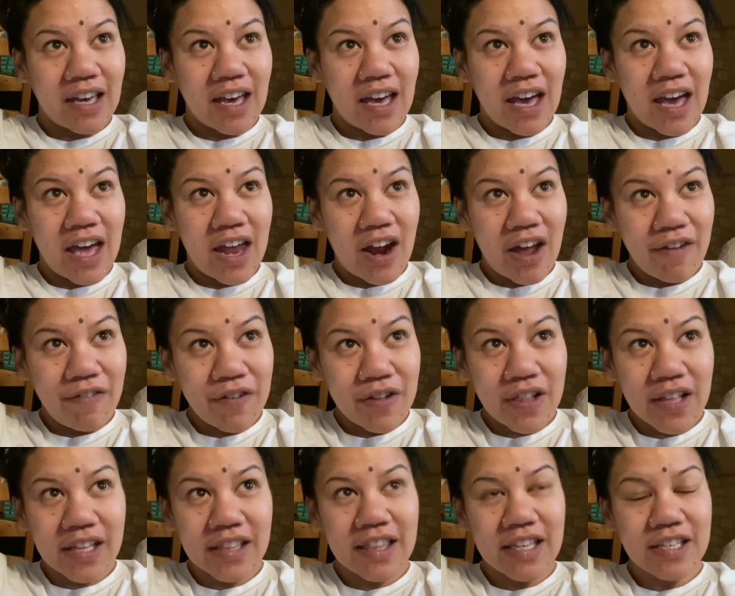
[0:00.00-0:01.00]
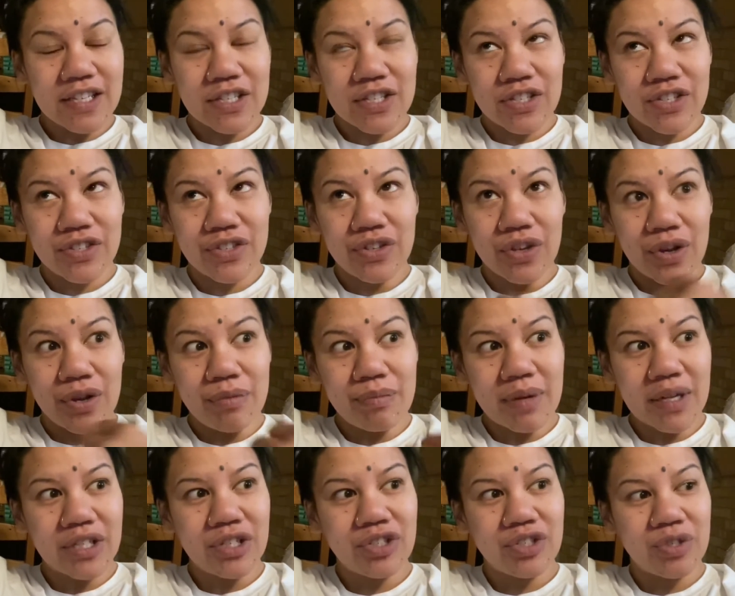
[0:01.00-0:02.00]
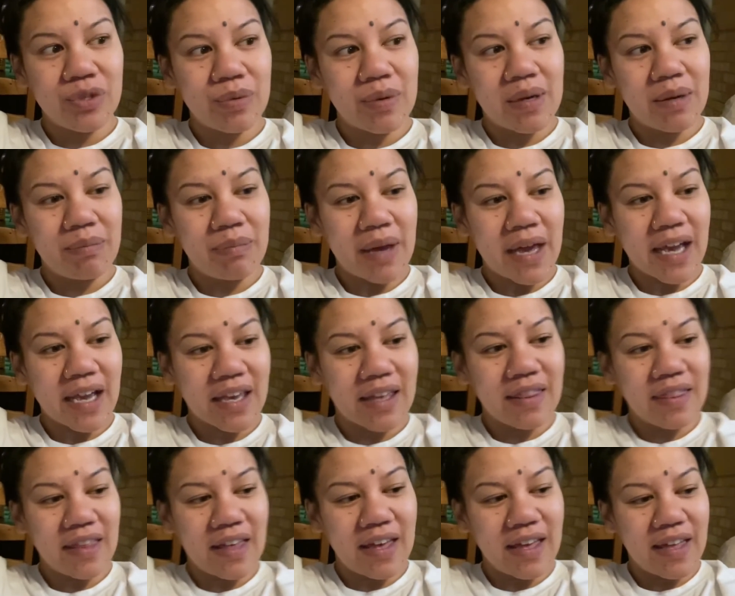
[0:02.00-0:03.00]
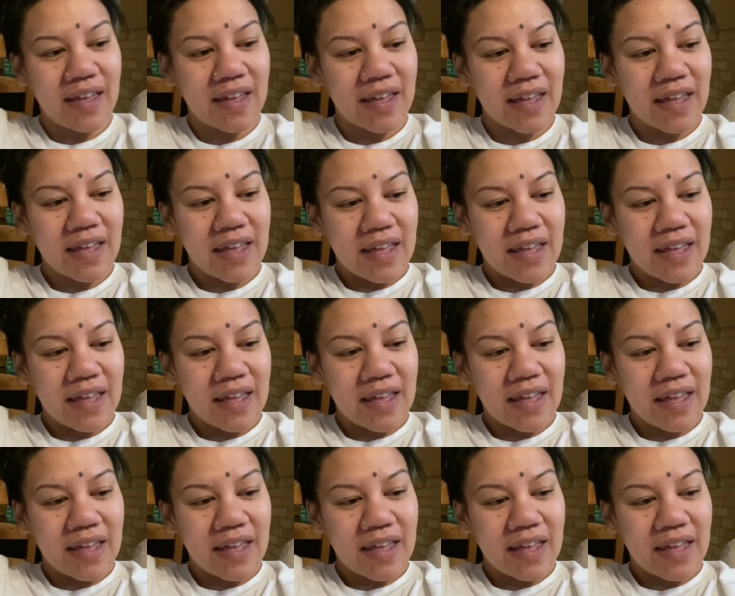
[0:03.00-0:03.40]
And I feel like there's so much to unpack in that.